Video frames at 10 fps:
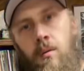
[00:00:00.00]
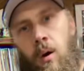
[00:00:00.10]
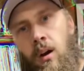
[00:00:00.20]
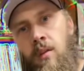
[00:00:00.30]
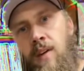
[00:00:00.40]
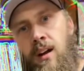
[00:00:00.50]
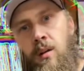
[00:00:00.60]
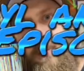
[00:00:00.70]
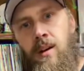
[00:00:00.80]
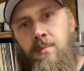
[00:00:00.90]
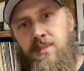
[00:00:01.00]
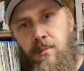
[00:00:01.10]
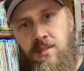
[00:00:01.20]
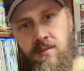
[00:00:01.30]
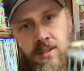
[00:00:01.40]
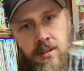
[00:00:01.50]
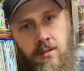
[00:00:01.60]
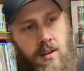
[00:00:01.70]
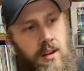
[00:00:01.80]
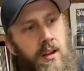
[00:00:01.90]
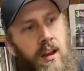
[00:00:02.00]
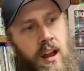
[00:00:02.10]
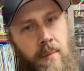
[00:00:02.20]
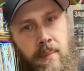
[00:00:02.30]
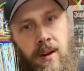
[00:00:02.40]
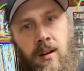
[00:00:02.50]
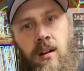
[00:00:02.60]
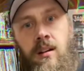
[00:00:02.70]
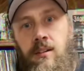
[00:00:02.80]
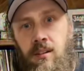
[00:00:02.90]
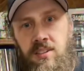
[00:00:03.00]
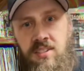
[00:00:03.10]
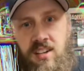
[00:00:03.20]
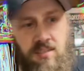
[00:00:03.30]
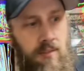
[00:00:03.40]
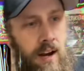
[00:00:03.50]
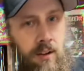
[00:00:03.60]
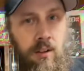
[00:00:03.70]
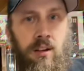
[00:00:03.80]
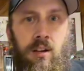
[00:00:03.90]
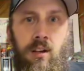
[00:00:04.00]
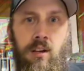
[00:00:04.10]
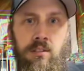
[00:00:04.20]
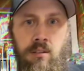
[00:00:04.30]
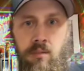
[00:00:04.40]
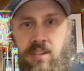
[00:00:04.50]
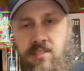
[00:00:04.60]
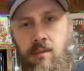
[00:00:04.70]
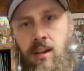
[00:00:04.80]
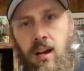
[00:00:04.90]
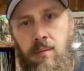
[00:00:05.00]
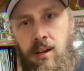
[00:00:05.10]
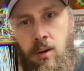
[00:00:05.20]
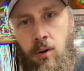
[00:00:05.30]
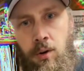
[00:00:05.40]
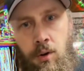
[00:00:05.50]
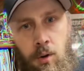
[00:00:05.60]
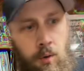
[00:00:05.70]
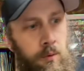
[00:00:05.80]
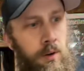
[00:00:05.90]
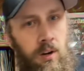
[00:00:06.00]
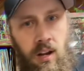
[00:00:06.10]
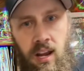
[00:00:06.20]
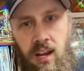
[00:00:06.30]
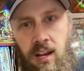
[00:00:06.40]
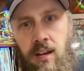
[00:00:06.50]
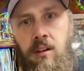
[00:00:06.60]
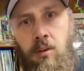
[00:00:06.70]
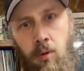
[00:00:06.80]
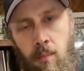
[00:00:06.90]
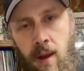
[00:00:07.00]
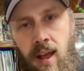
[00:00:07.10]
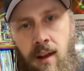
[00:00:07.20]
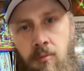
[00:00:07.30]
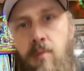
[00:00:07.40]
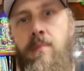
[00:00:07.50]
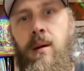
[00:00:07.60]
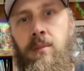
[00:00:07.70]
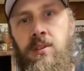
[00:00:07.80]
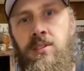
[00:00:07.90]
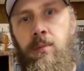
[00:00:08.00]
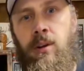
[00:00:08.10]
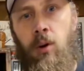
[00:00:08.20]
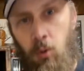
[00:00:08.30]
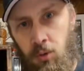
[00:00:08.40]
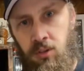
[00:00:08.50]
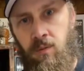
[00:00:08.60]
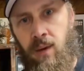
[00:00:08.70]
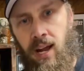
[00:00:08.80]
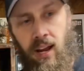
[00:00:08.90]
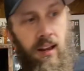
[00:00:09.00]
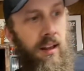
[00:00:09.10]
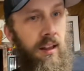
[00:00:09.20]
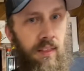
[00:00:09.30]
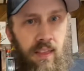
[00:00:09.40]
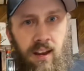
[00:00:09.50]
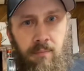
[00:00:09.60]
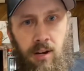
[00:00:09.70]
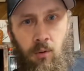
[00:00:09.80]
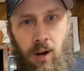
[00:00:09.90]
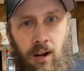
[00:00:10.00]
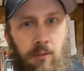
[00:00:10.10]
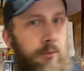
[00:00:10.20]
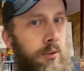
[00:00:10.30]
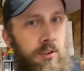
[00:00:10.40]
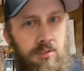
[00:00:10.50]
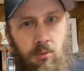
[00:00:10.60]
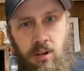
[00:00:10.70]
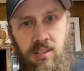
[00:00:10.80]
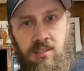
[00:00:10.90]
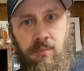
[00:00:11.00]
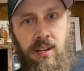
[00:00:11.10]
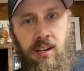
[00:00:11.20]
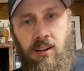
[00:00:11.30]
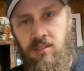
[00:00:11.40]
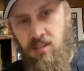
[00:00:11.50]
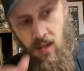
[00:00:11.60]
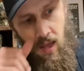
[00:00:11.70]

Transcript: Welcome to Vinyl and Beer, episode number 72. Got my beer, and let's talk some vinyl. So this week I'm going to be going over a newer band with members from an older band that have been around for 20-something years.